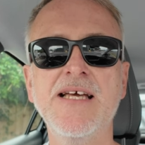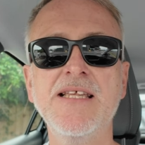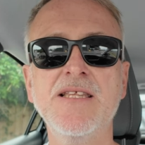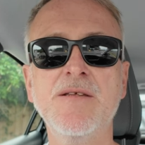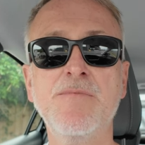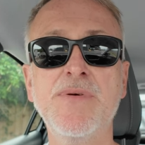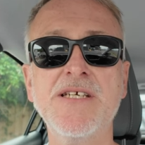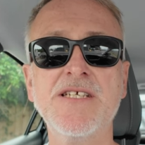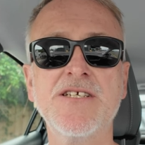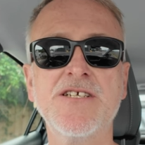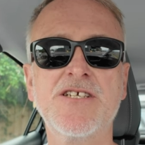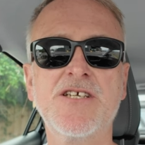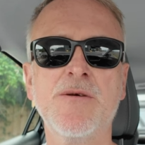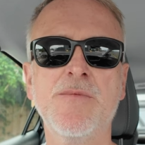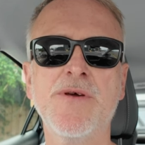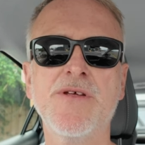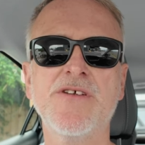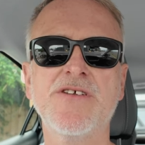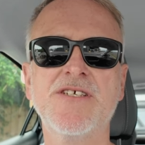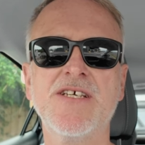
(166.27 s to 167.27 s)
in the business
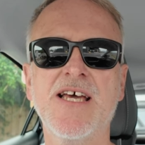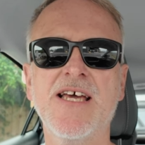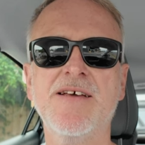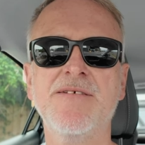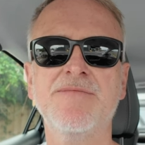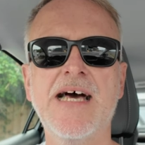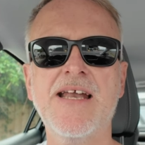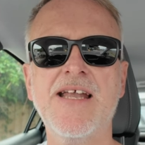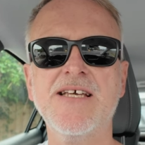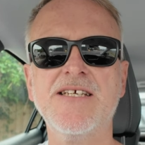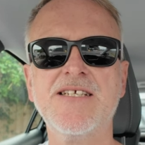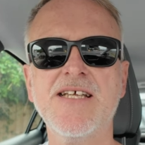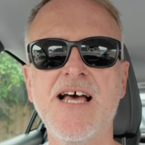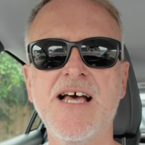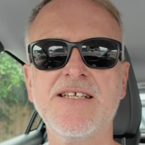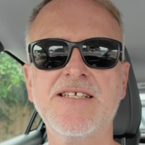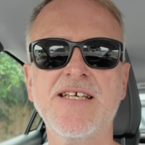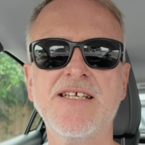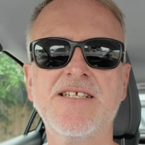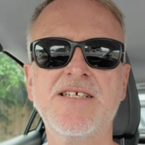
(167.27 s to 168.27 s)
community and I
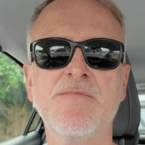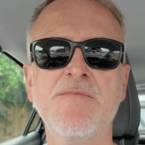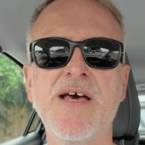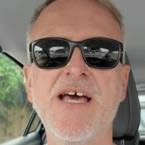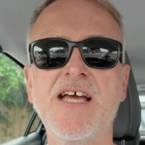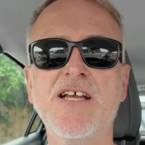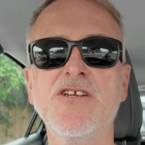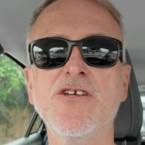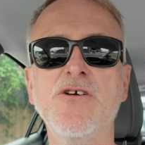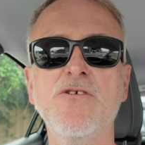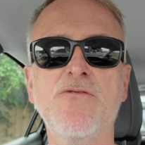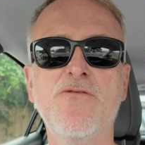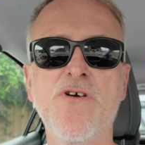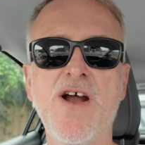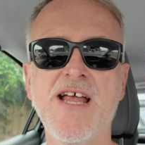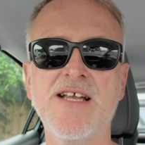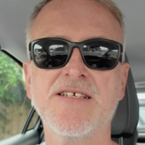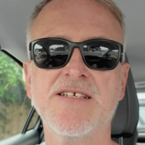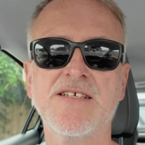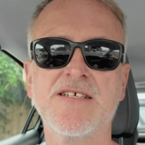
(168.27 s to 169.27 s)
started to make new
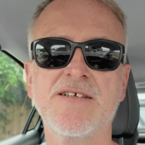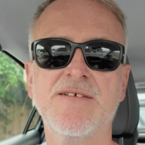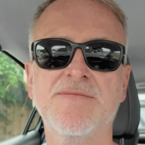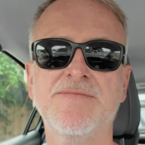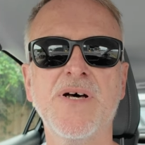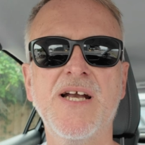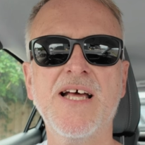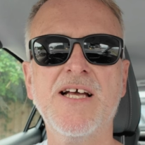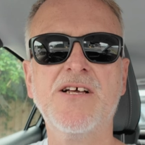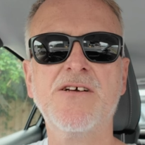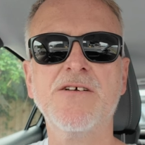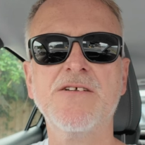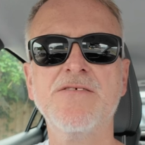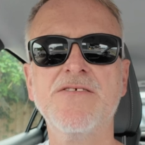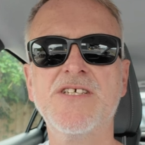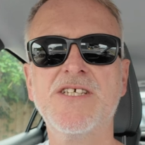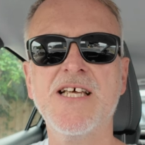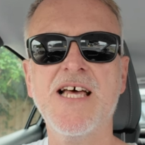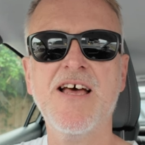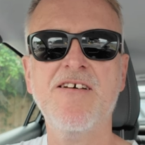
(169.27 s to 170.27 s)
friends. But I could
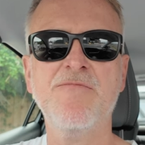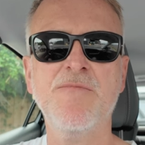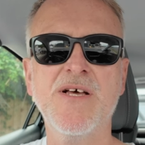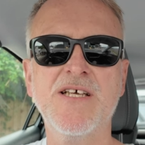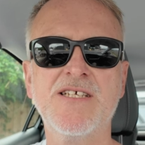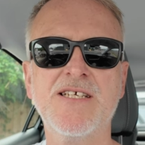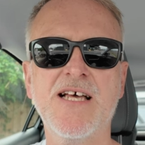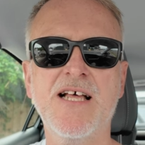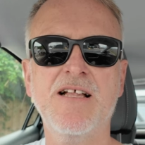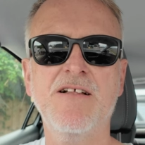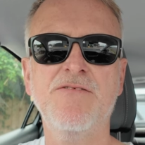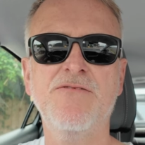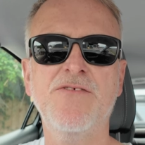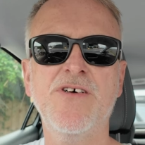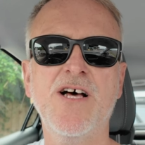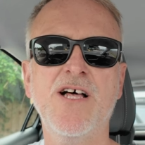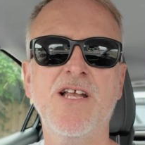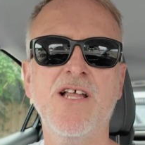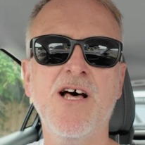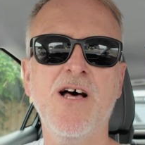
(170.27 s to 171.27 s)
have saved myself
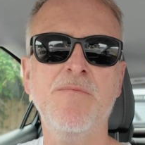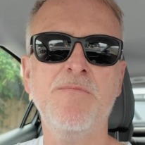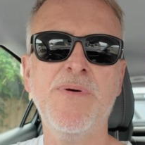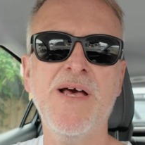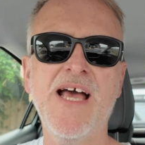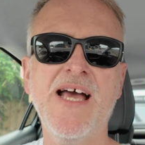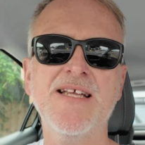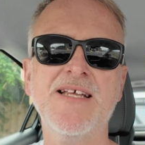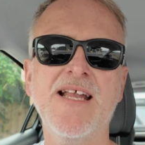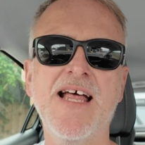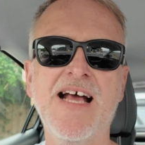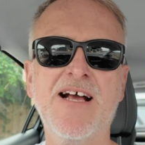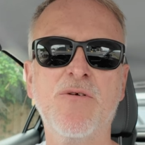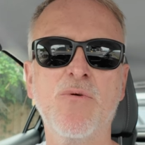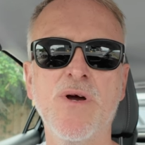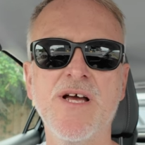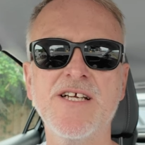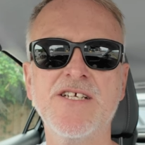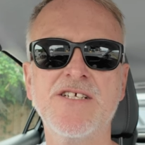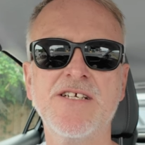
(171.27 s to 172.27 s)
a lot of pain and
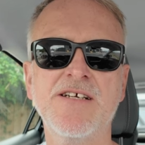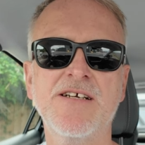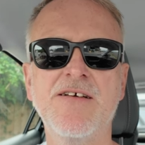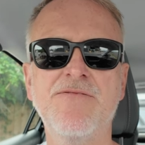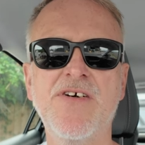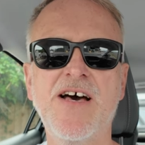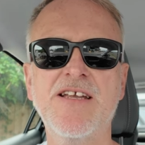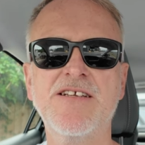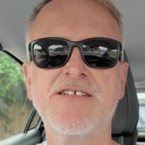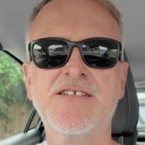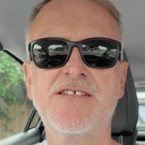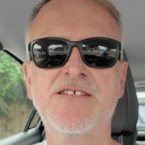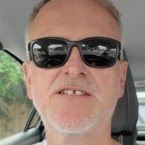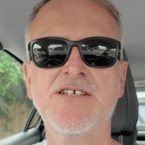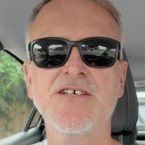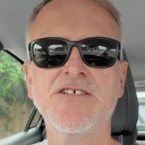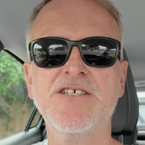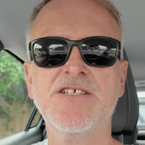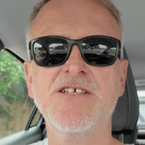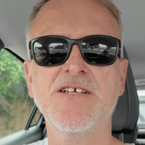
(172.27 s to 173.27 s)
anguish if I'd
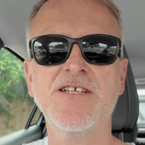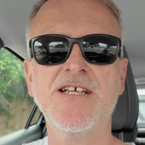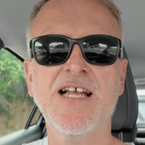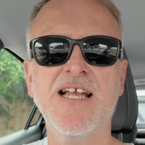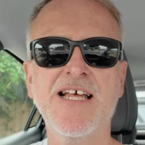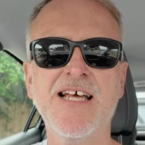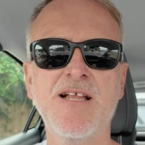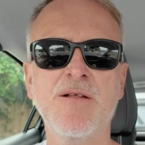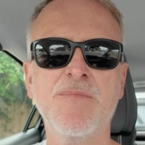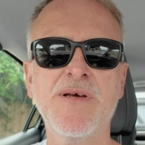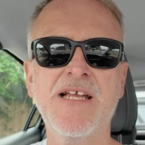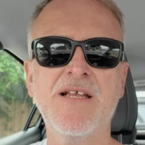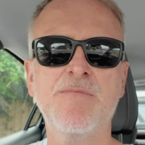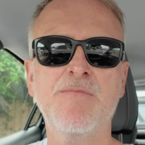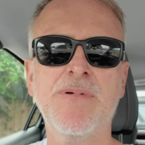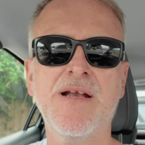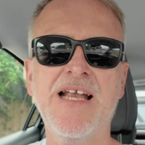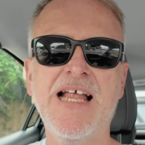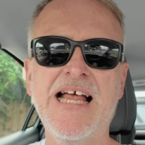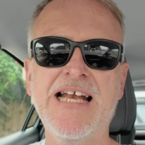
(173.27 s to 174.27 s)
just done a little bit
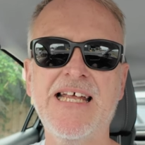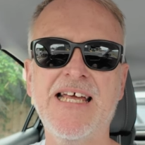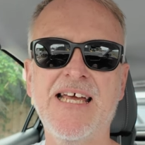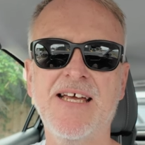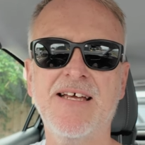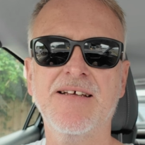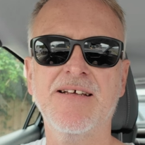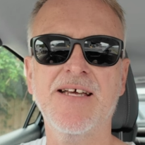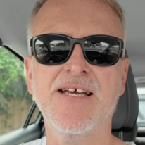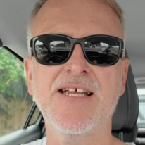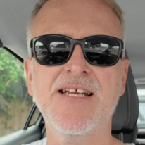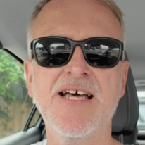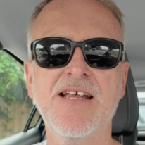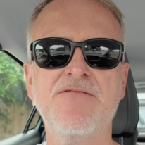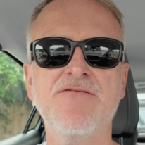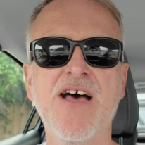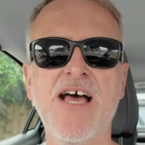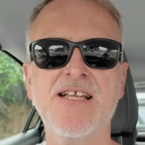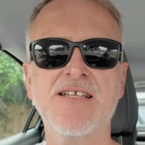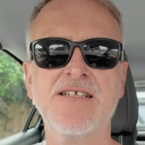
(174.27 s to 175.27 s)
of planning in
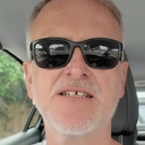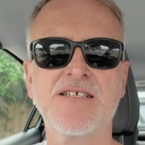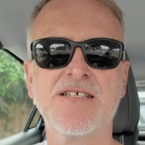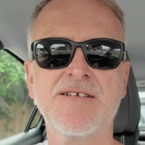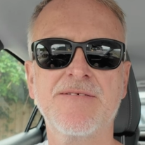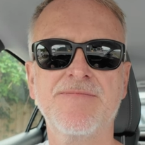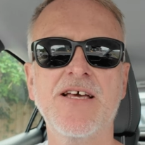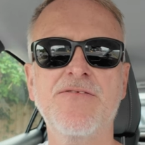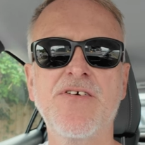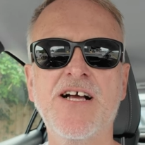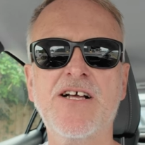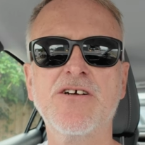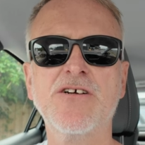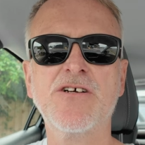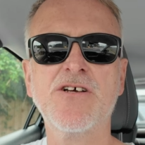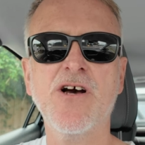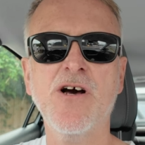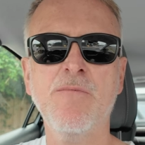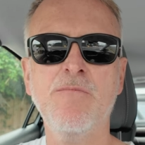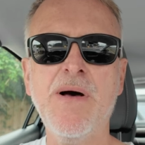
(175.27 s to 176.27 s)
advance. If I could
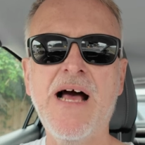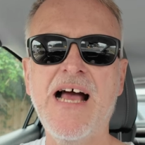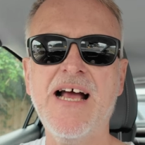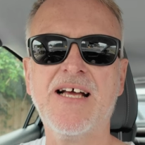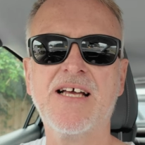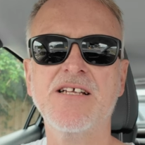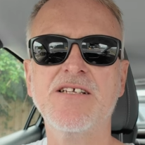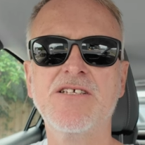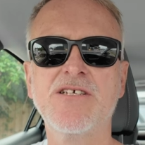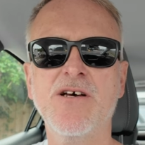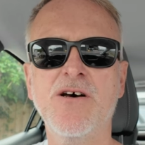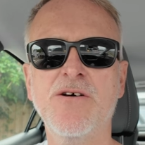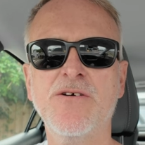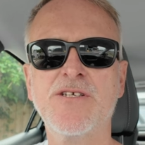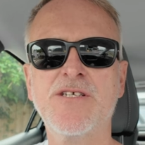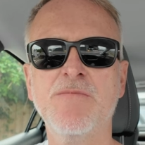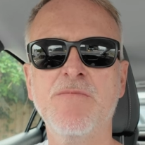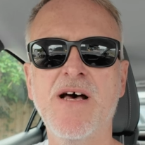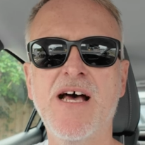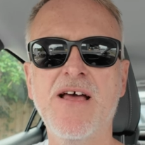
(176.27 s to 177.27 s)
go back and
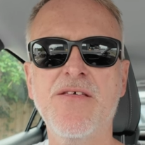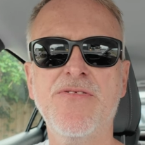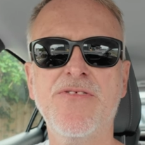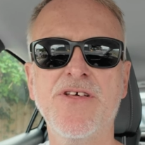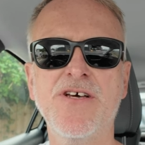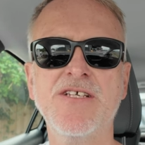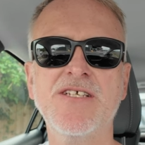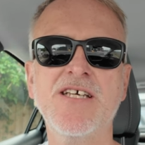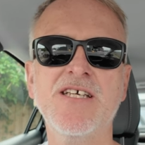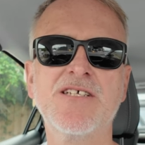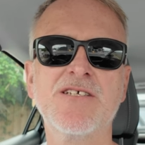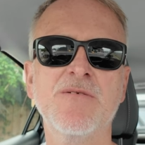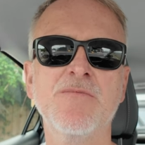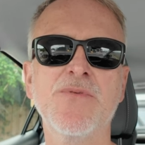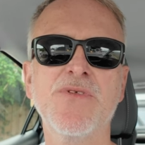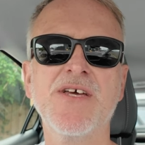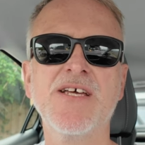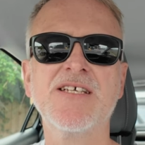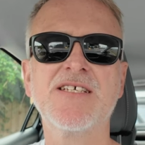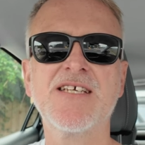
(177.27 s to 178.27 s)
talk to my
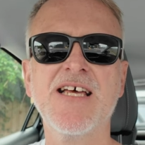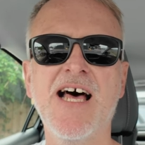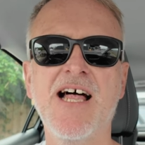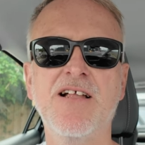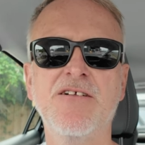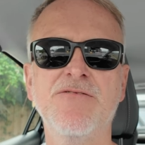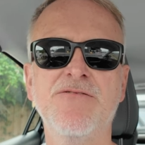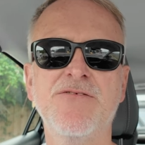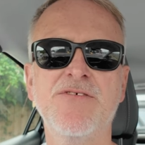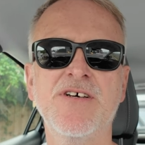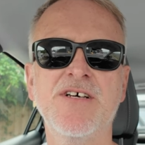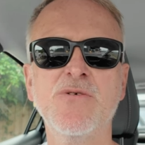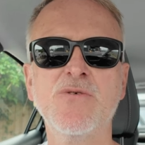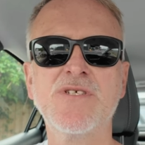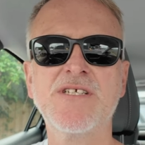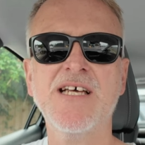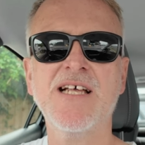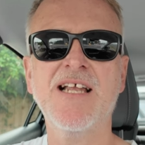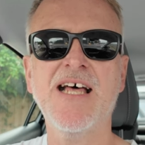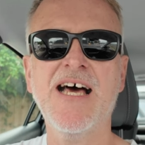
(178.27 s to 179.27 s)
30-something self, who
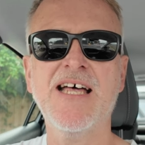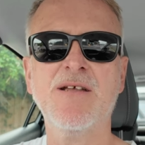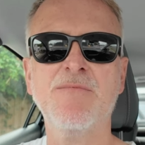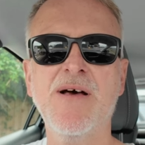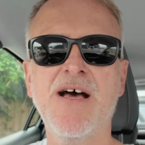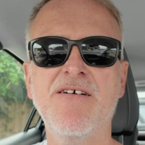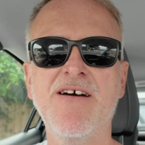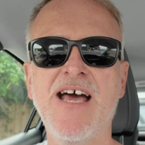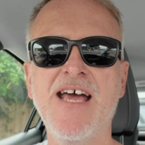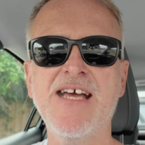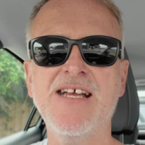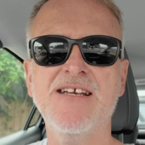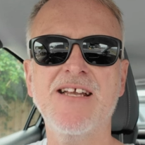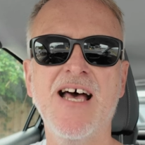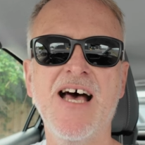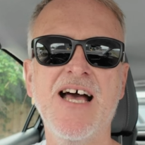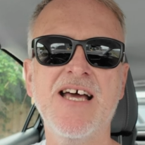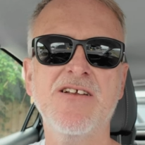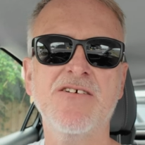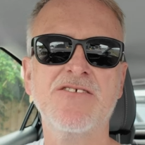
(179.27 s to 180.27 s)
still had about 8,
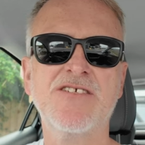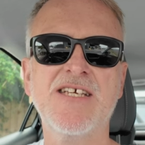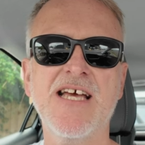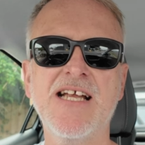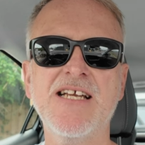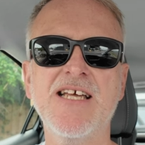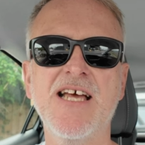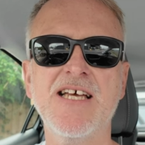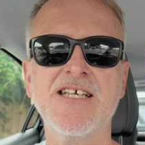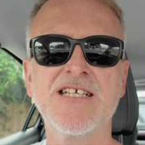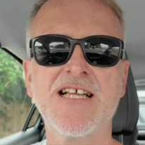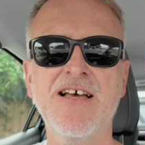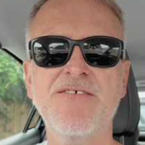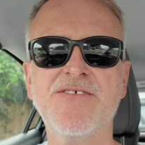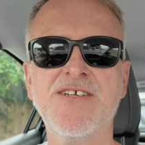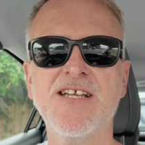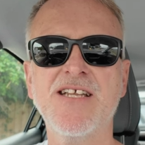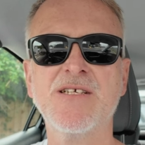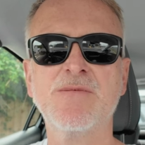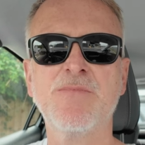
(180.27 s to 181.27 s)
9 or 10 years
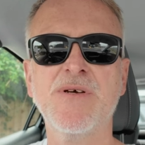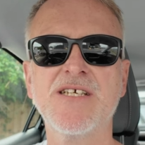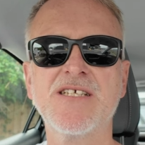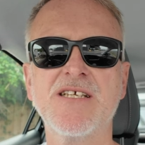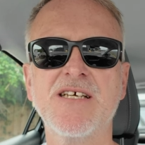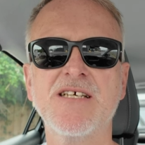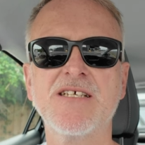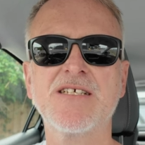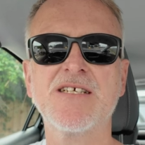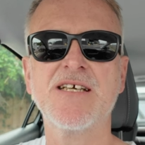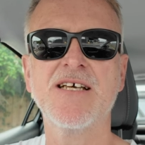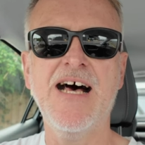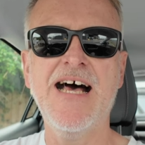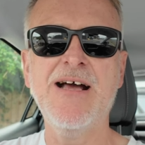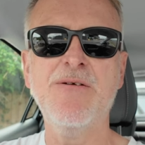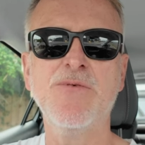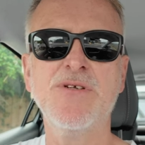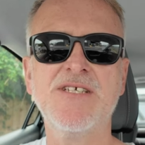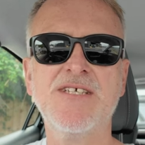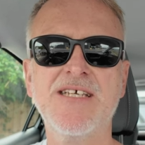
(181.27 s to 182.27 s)
left in his business,
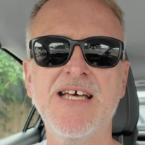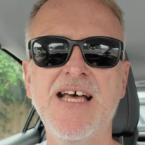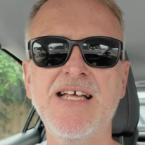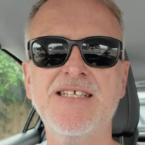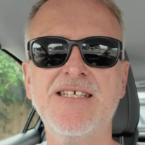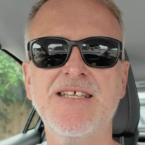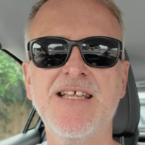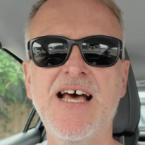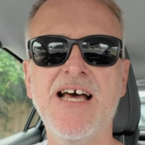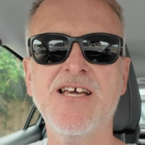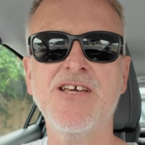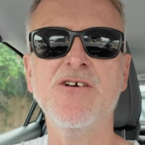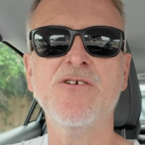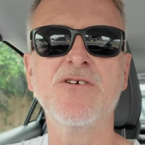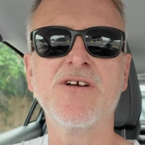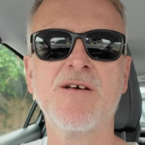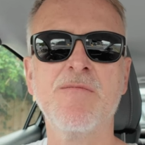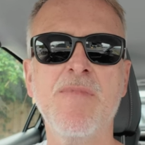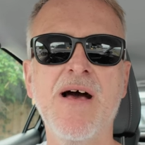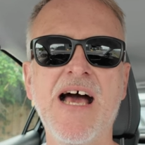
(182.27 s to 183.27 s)
I would say to that
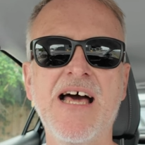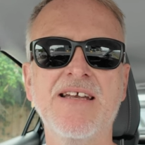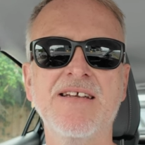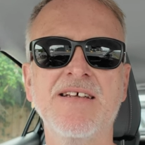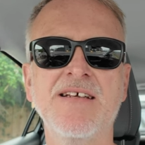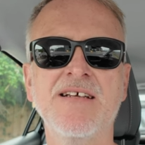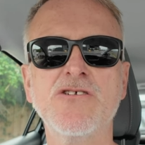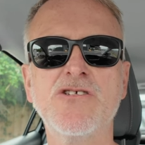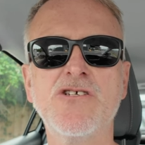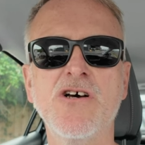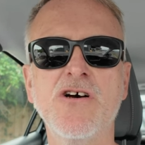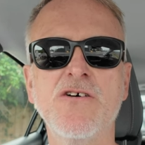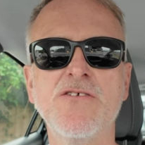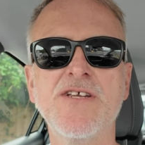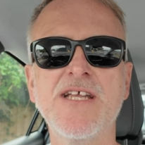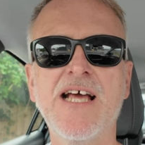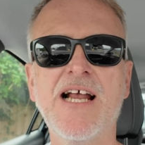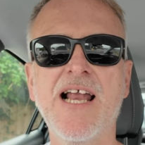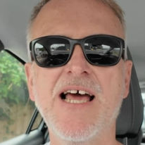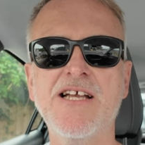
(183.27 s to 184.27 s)
younger man, don't
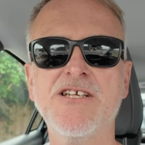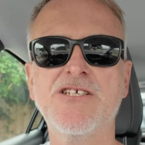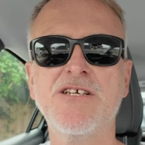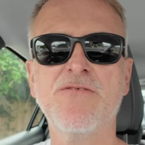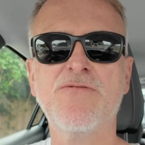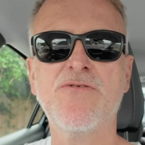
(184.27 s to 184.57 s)
neglect